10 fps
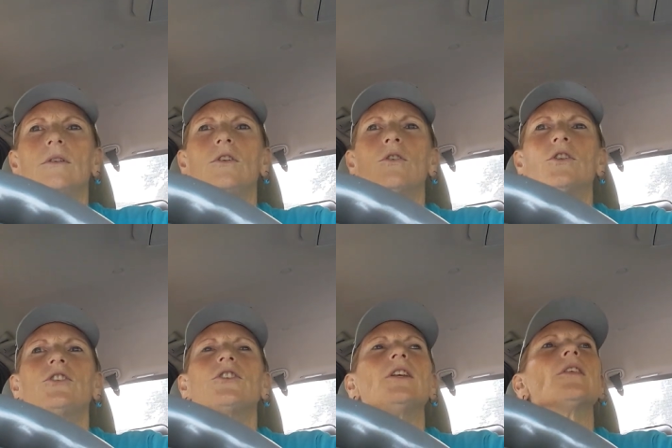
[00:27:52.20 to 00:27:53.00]
You only
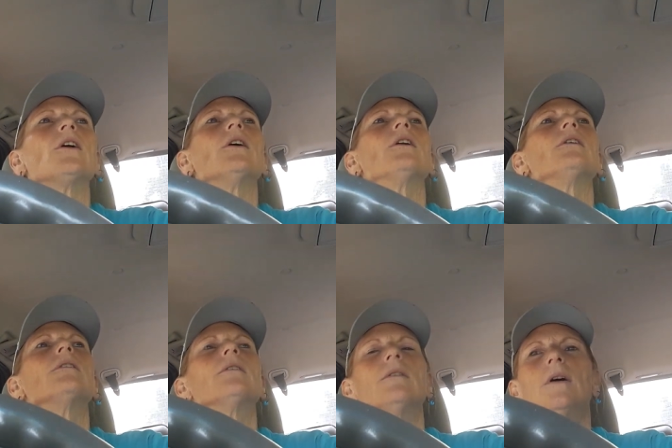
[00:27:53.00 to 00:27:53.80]
see their
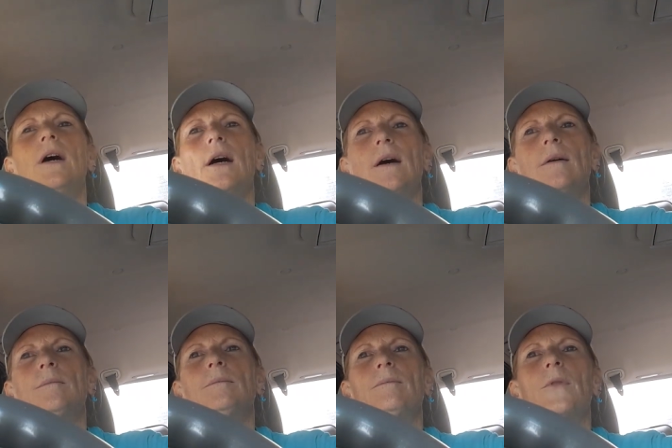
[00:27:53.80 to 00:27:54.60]
uh,
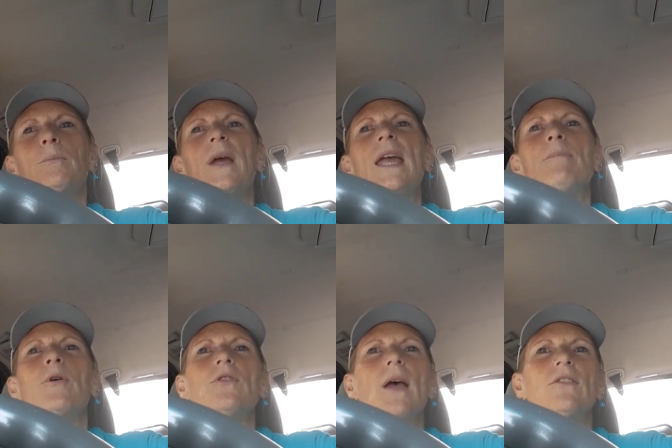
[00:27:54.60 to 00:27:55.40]
the
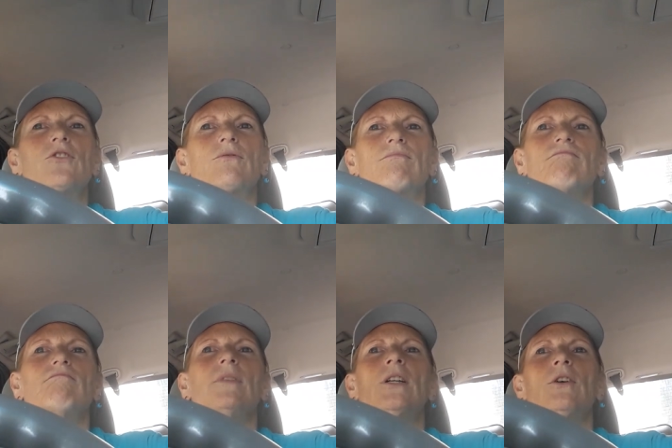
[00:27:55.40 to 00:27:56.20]
paper that's,
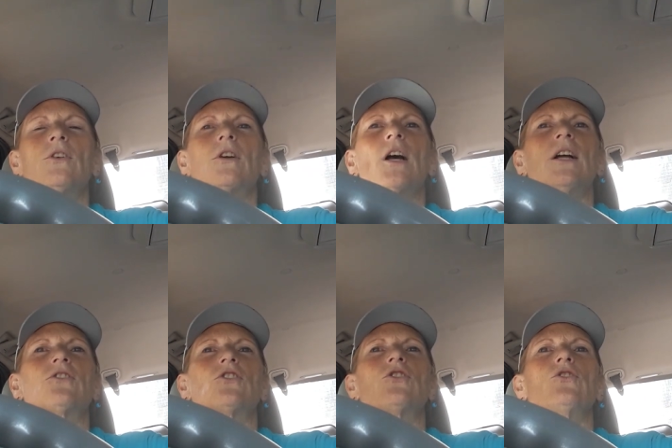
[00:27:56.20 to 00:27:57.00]
you know, their
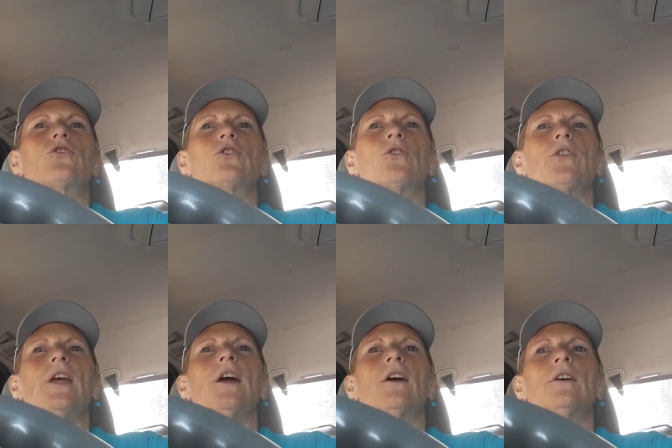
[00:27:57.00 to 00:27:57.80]
constitution or
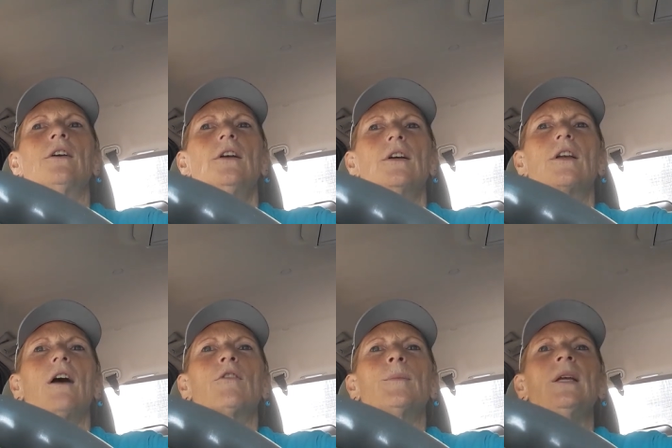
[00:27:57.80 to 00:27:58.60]
their
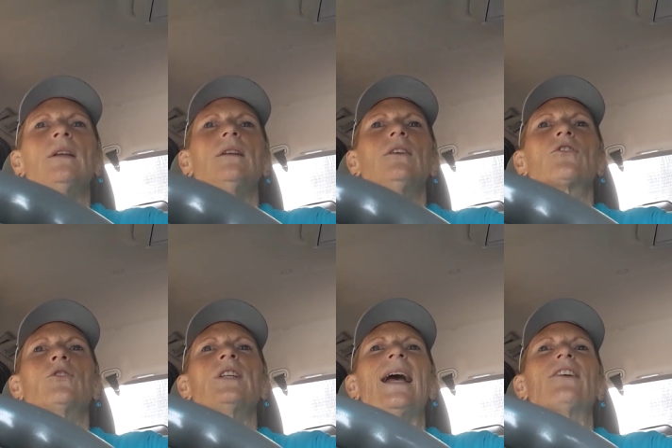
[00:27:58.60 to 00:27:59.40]
government is
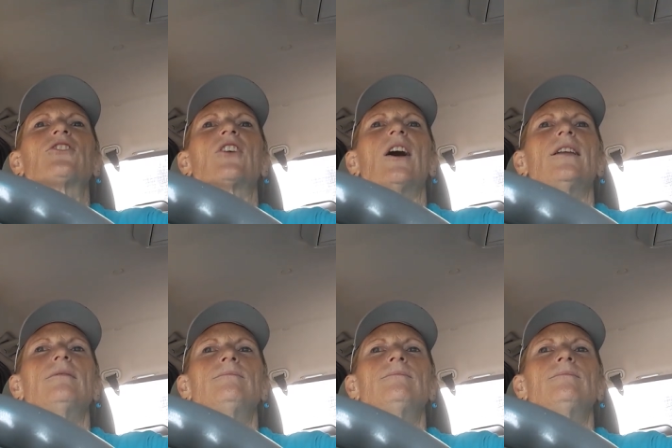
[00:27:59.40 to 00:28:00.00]
on the outside.